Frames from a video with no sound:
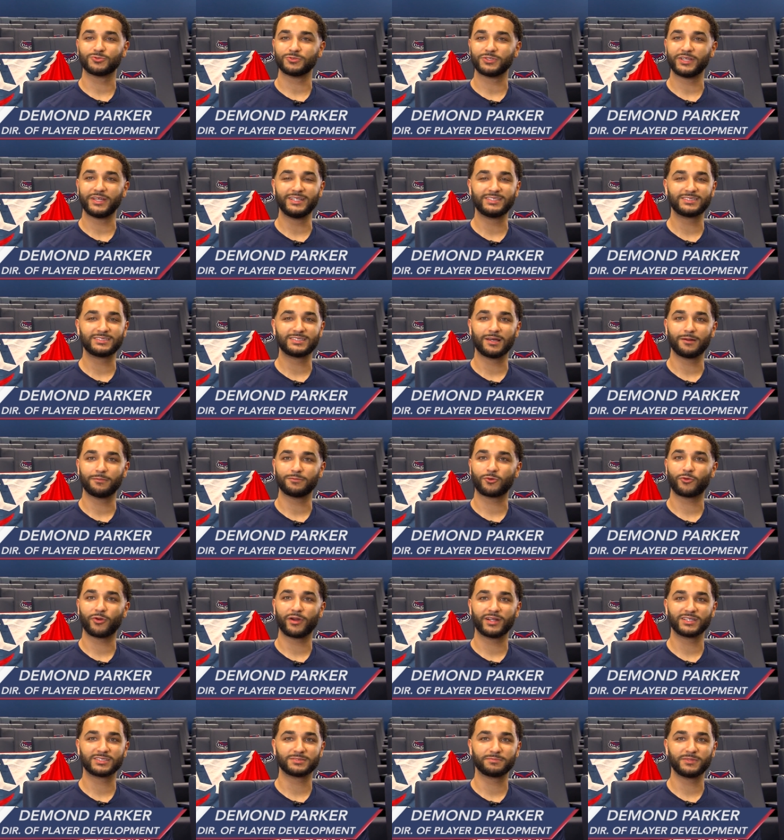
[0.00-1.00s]
Estep
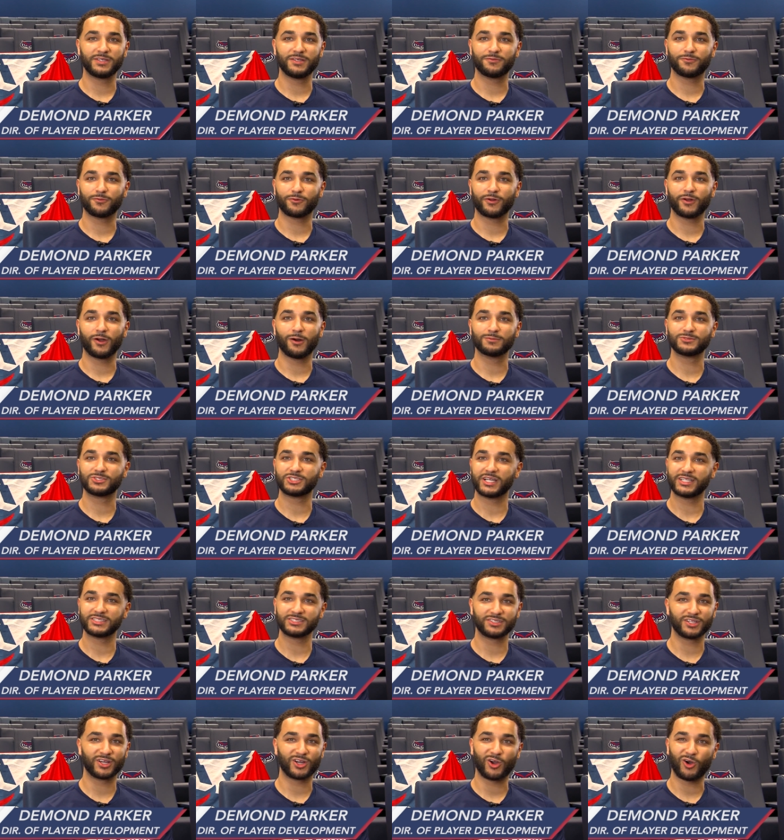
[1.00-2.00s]
credits me for help
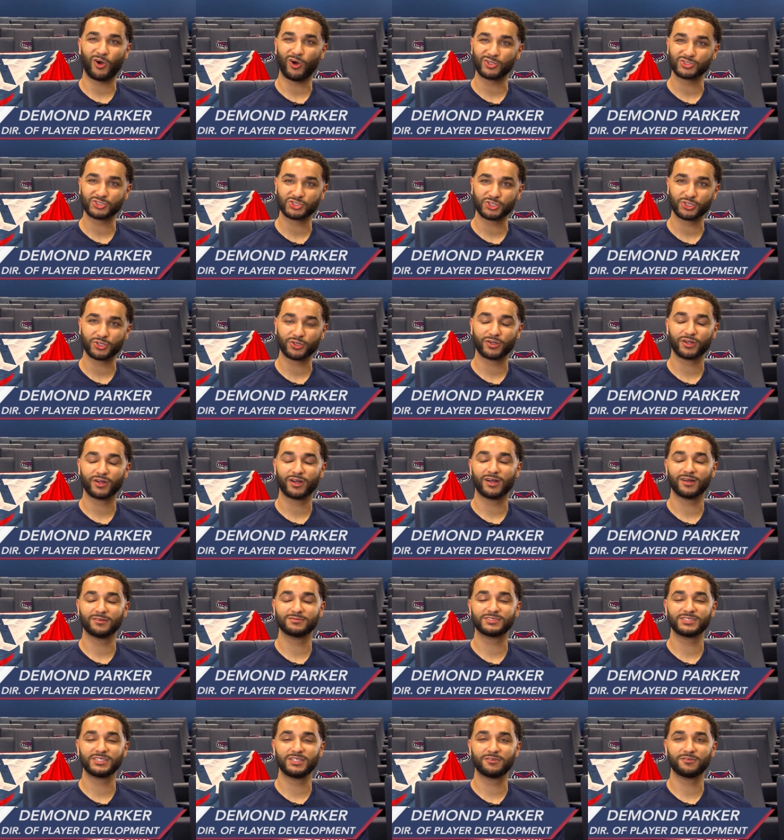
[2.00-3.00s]
changing the culture
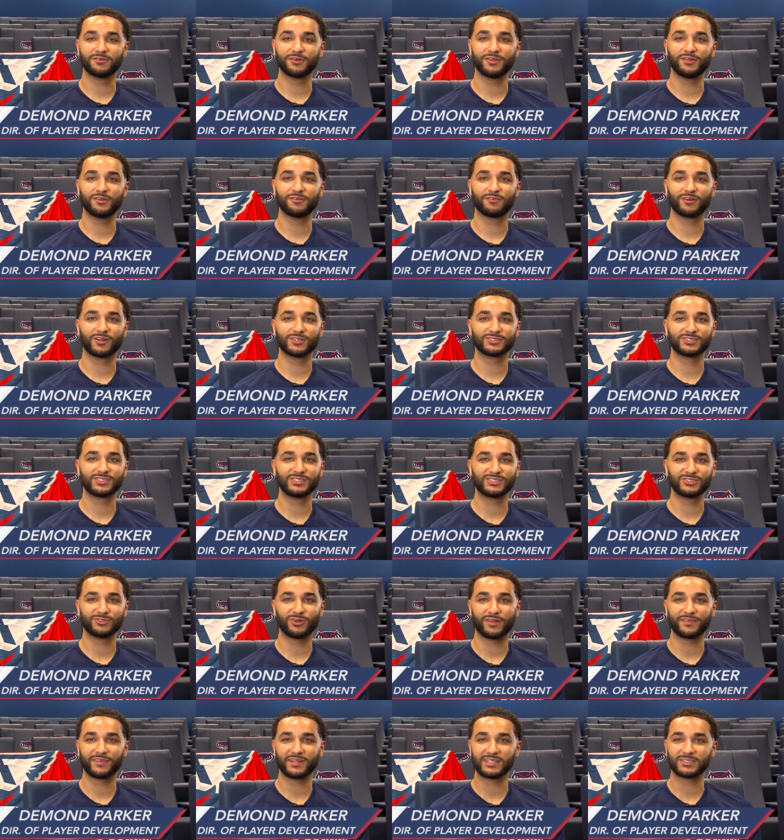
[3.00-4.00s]
of Cedarville University,
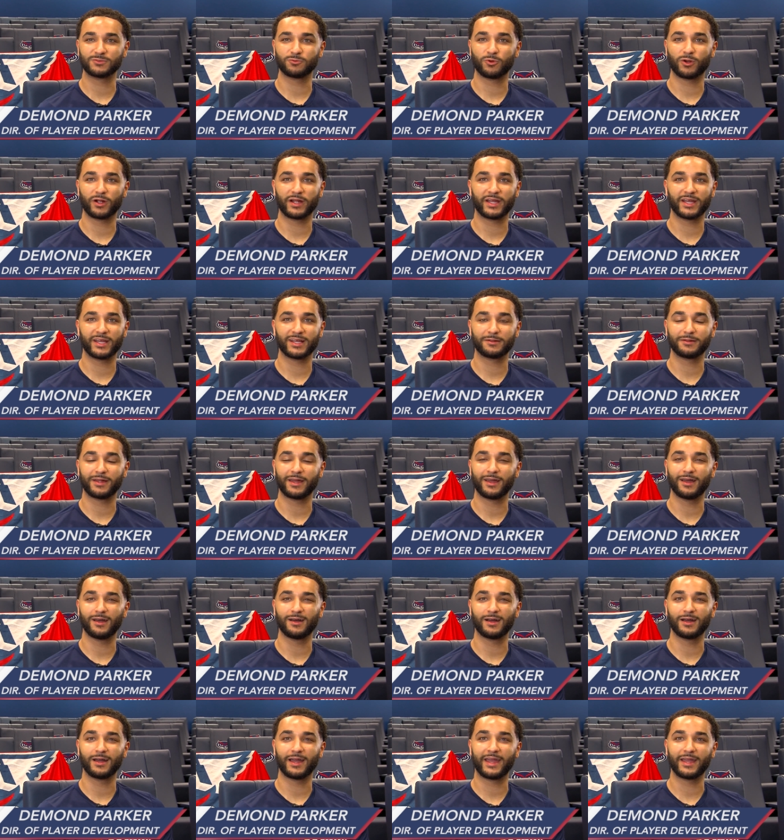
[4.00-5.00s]
so I think that's where I had,
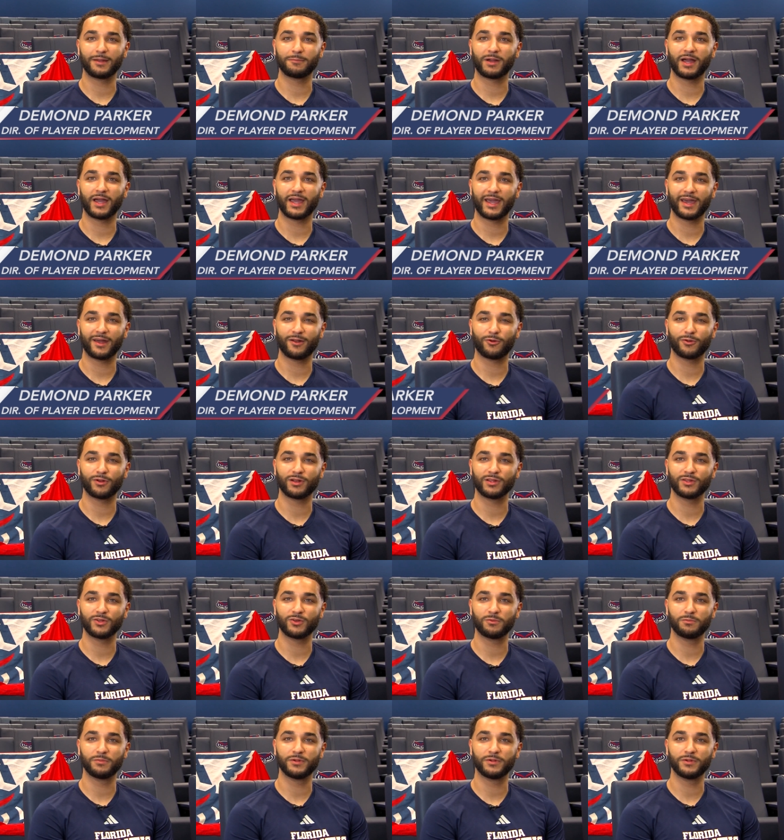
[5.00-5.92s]
uh, hang my hat on a little